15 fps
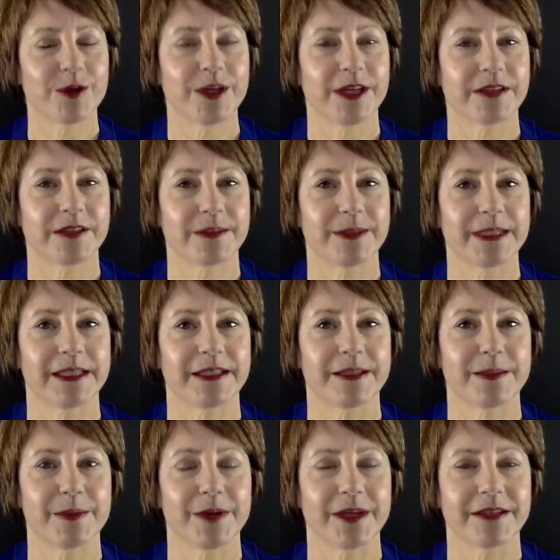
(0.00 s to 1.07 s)
that to begin the
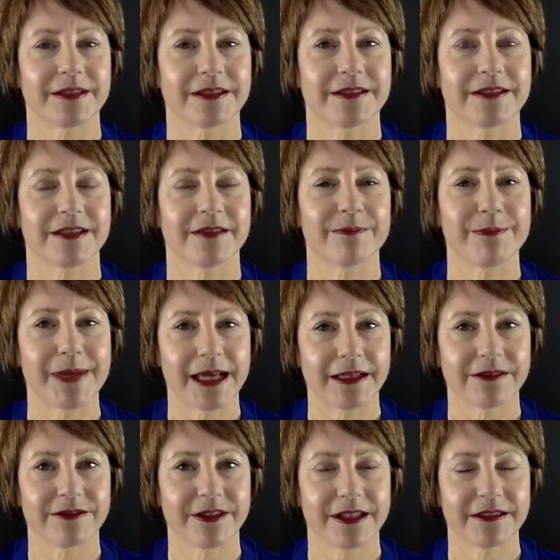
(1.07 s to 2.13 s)
process of
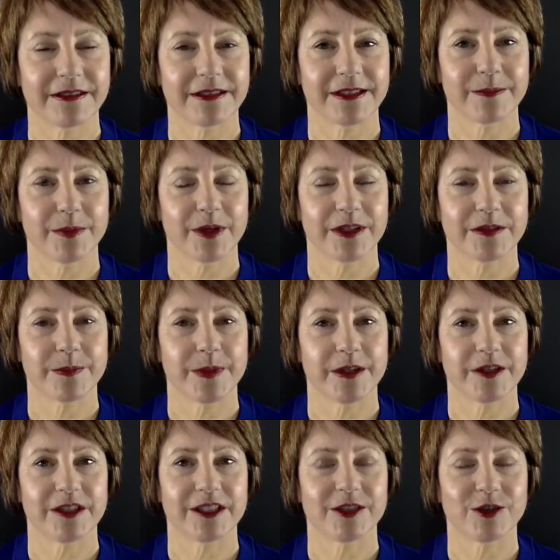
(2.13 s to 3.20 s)
manifesting
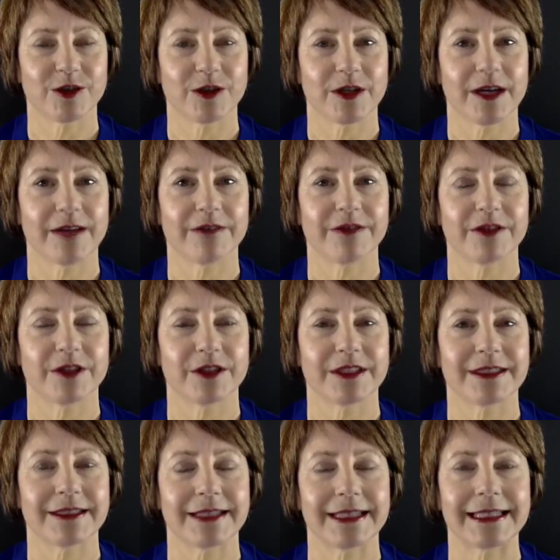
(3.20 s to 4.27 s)
prosperity in your life, there
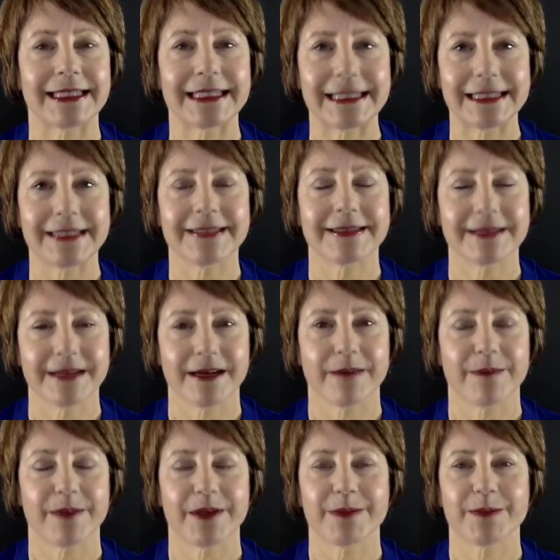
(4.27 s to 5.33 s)
is a key
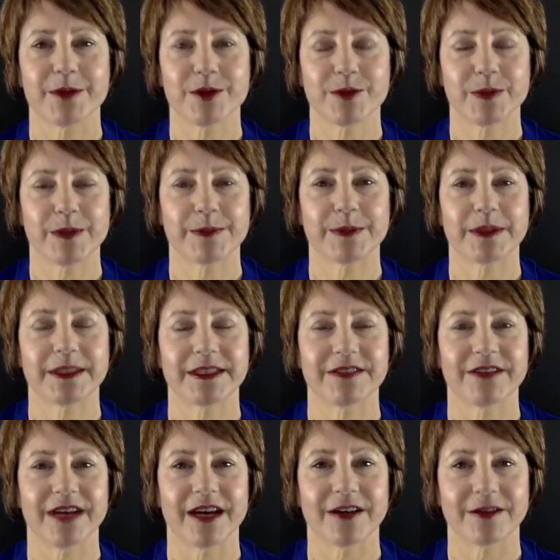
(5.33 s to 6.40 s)
step that most people leave
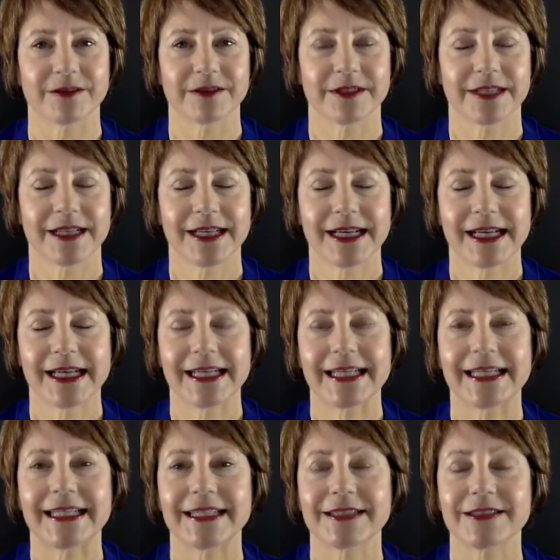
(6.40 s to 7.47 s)
out?
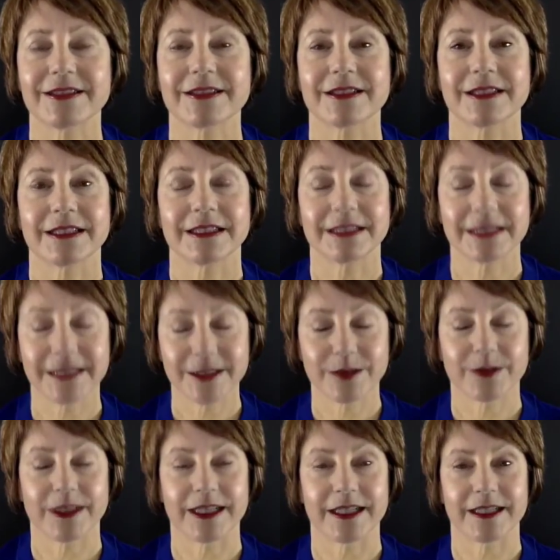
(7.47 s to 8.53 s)
It's
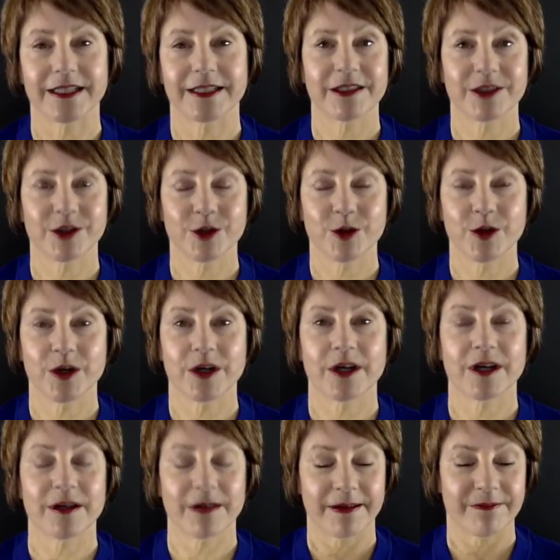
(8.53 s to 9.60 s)
clearing
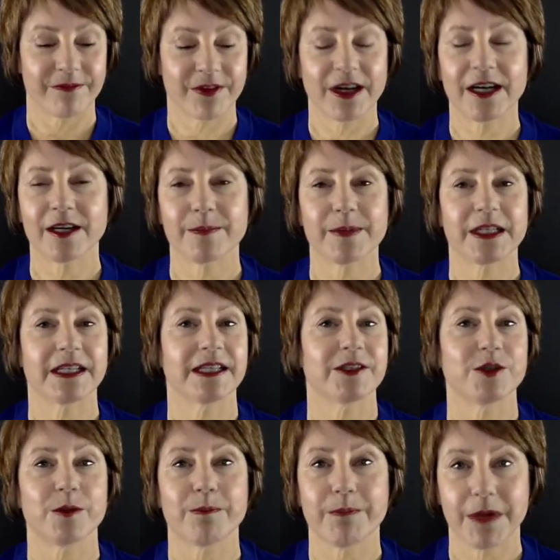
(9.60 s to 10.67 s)
your environment and
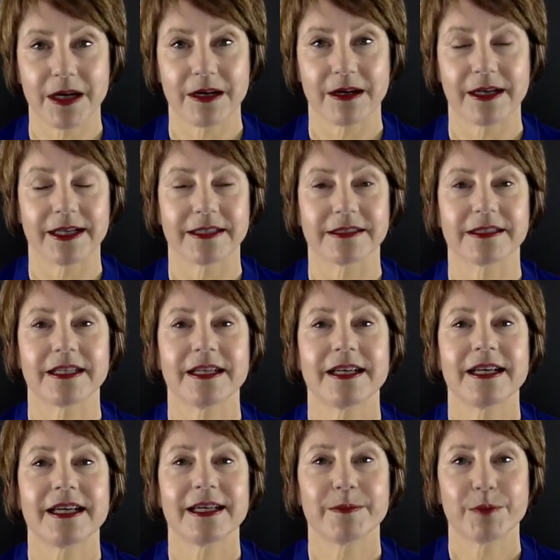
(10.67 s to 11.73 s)
your mind
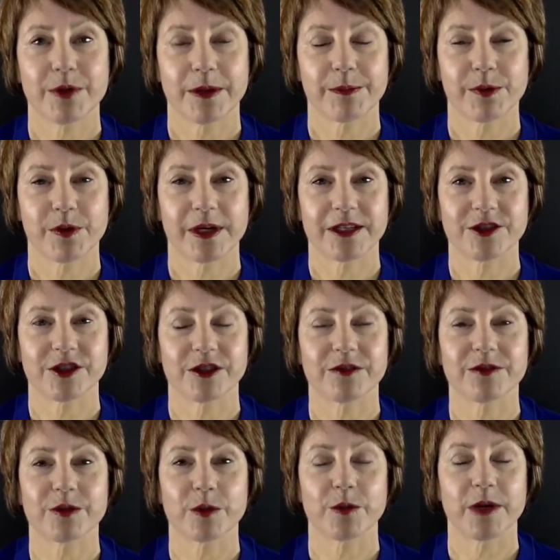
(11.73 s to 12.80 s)
in preparation
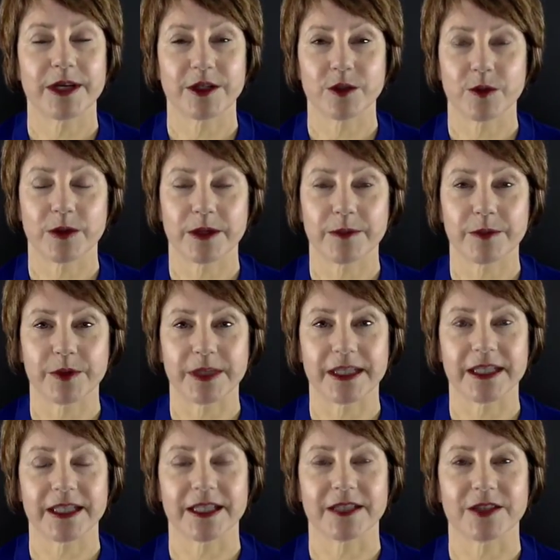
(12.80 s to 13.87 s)
for what you want to bring
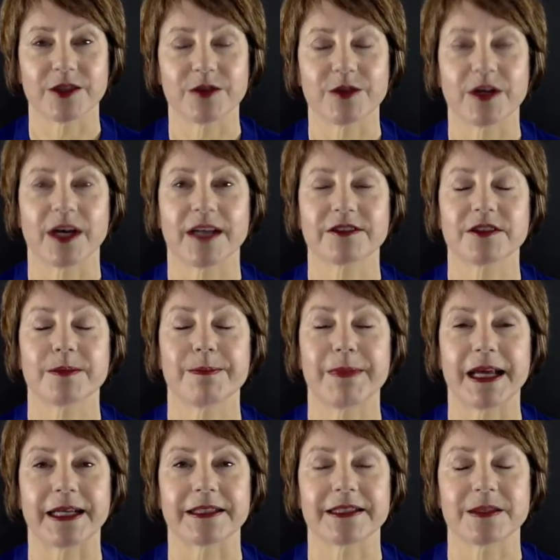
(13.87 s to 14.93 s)
in. You've got to
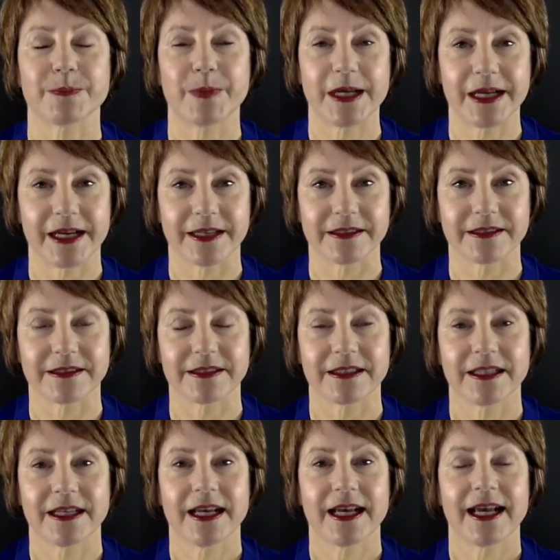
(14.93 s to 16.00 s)
make space
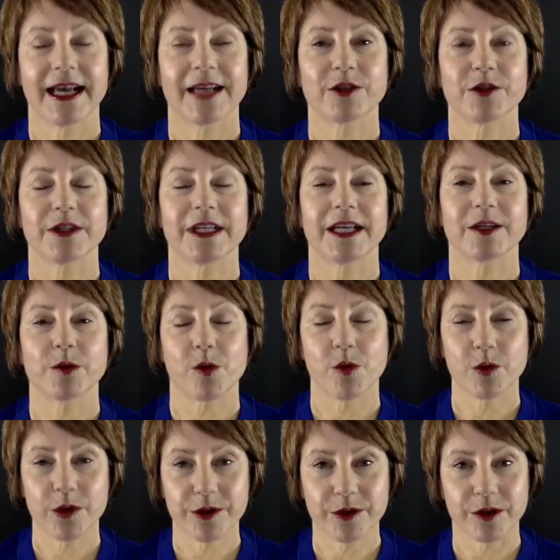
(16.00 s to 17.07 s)
and create
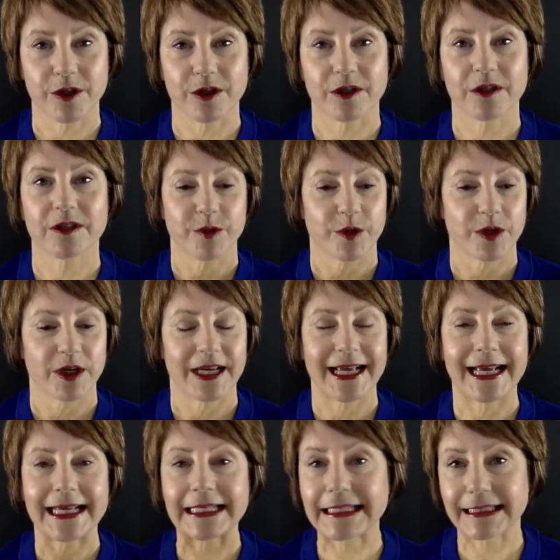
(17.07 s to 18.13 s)
order for
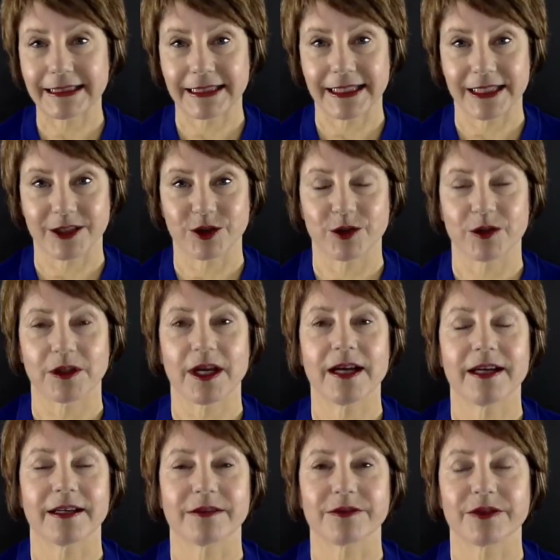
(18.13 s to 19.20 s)
anything in your
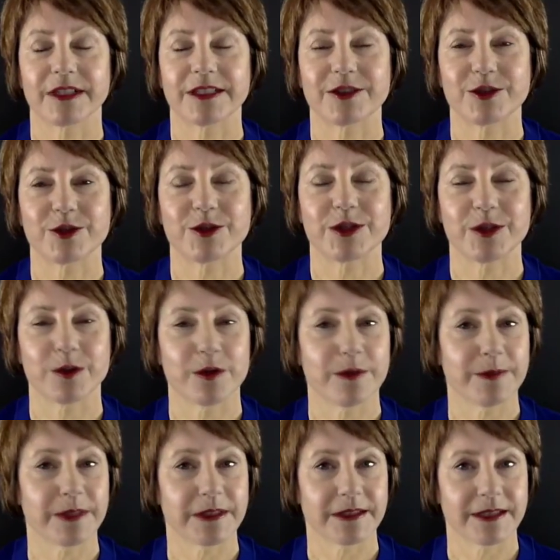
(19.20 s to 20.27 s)
life. And Susie
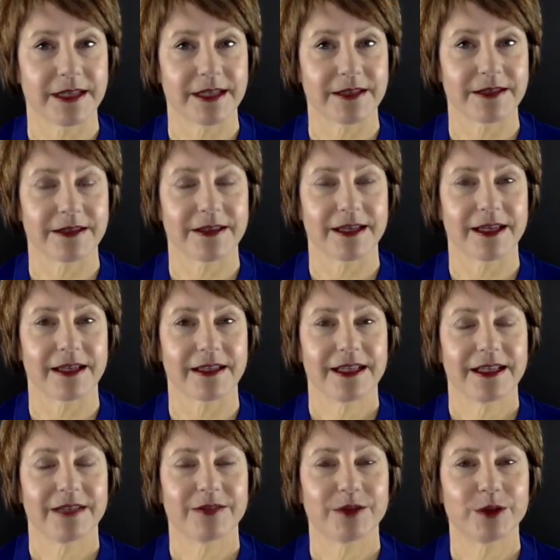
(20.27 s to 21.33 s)
Orman says that
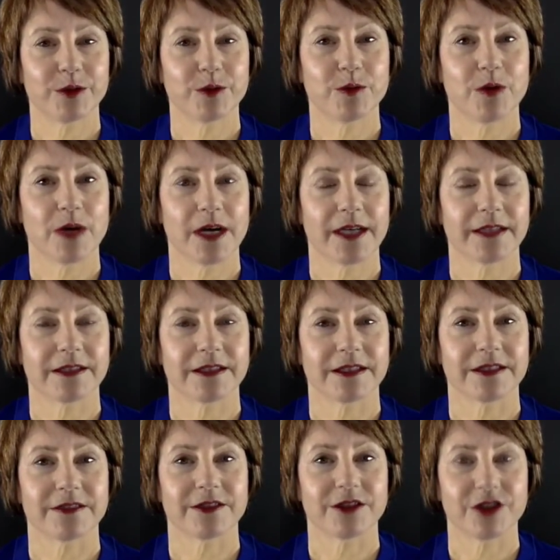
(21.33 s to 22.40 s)
if you want
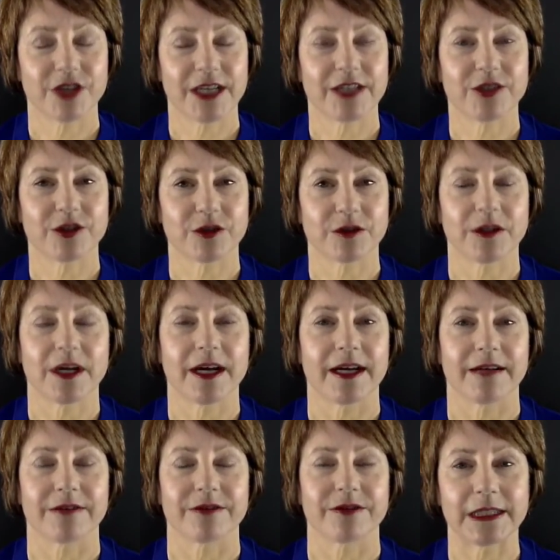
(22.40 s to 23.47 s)
to change your
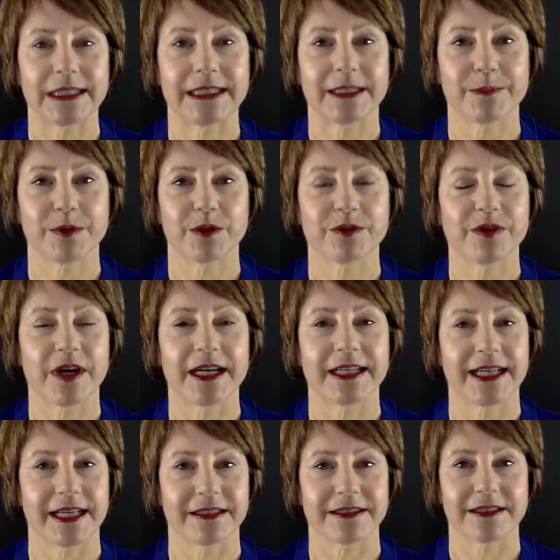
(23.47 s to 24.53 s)
life, clean up your
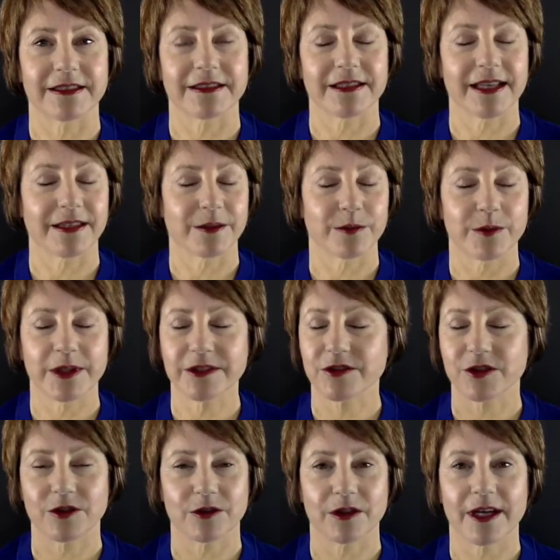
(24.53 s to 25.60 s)
finances, and the
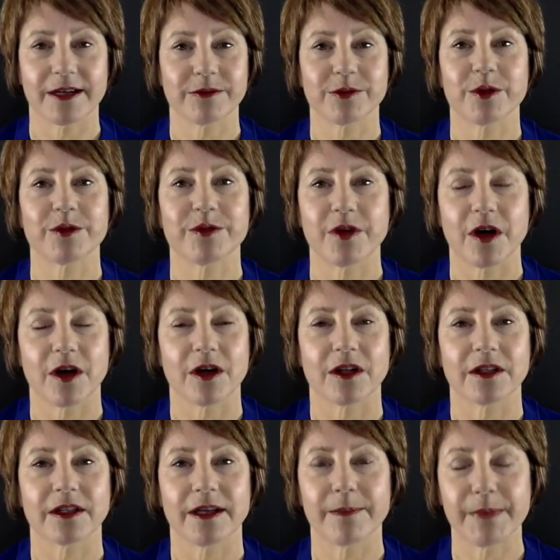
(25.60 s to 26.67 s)
rest of your life will
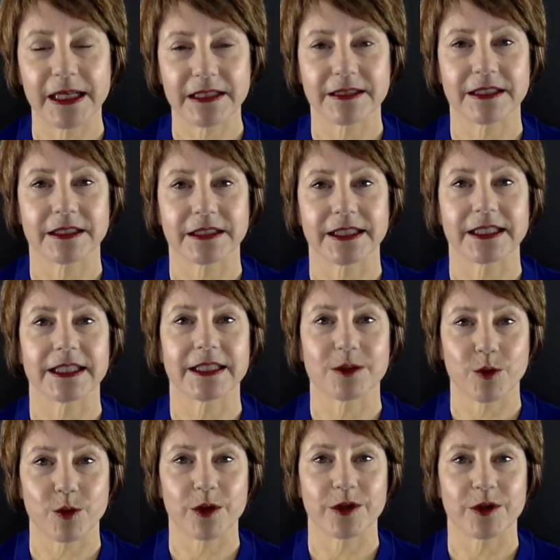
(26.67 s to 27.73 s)
fall amazingly in
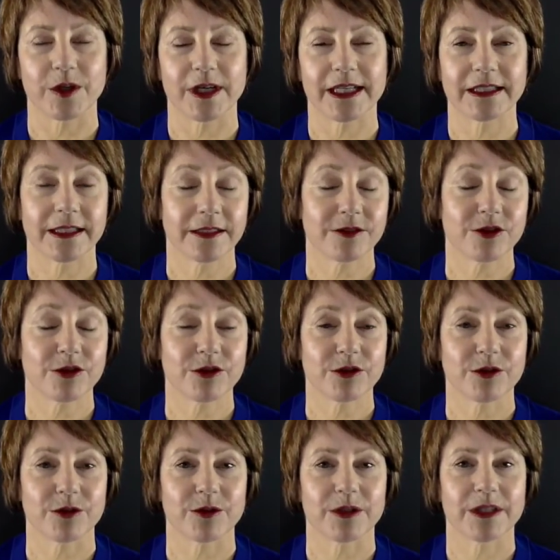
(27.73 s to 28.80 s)
order. And that's true.